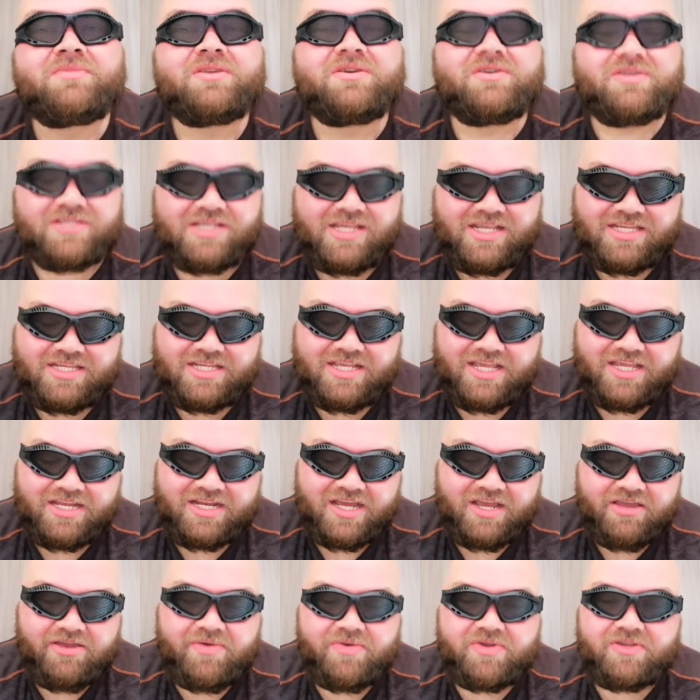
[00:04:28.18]
Because as a kid,
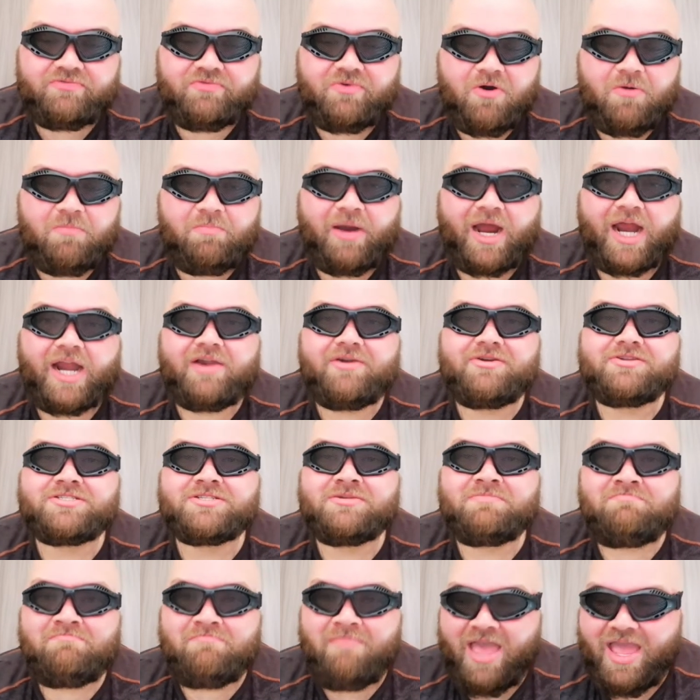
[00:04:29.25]
I always thought pirates
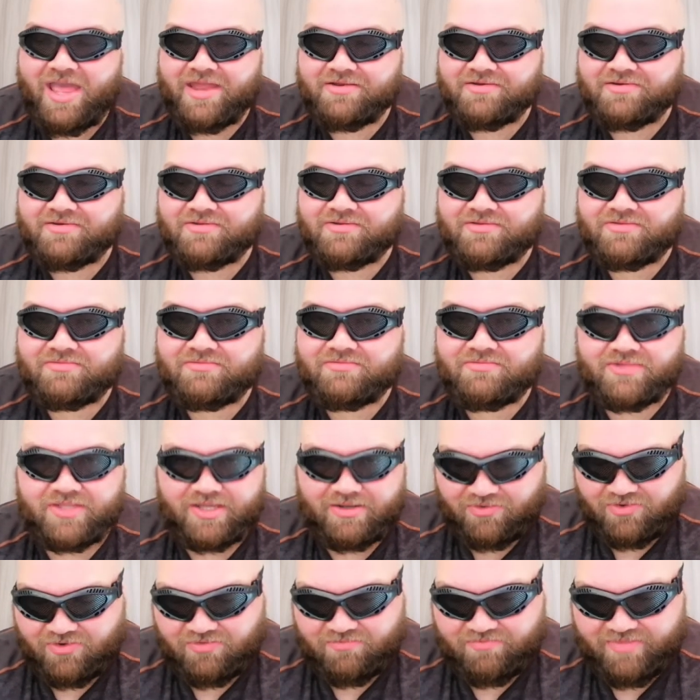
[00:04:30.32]
are men.
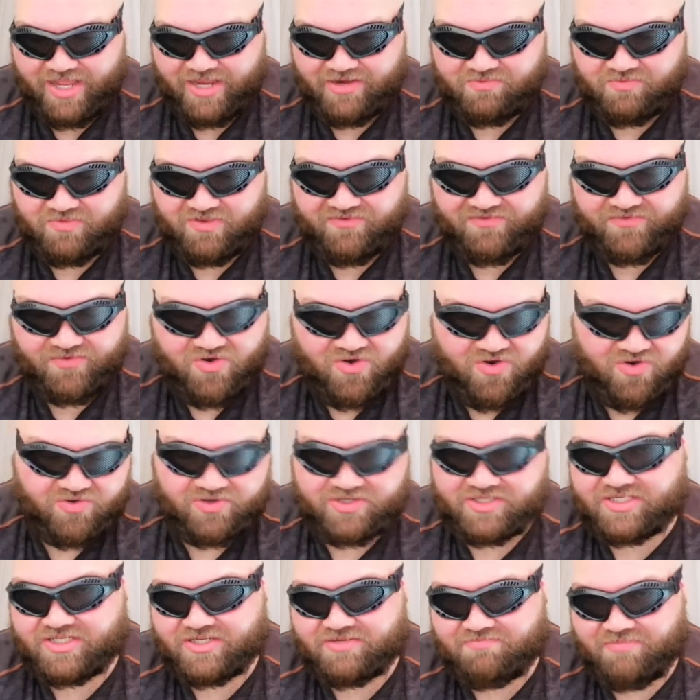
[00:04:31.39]
They're all men with
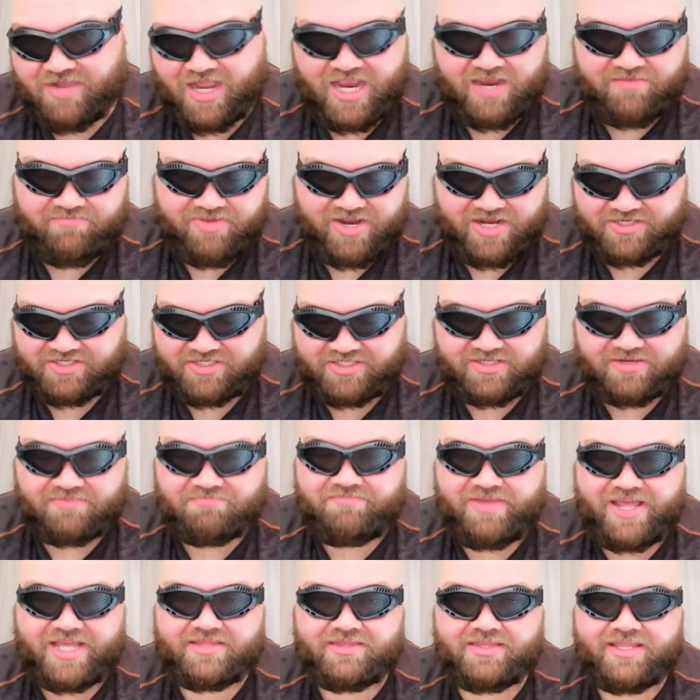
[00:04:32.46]
hooks and eye patches
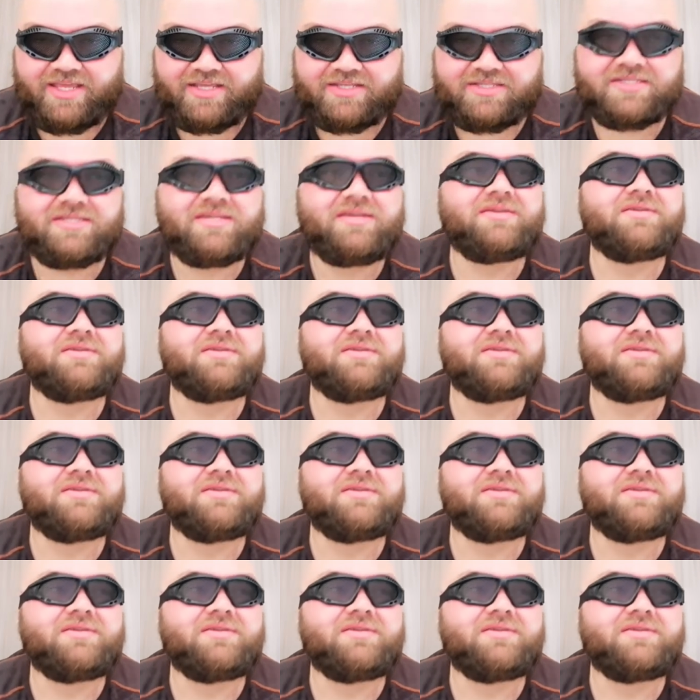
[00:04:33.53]
and peg legs.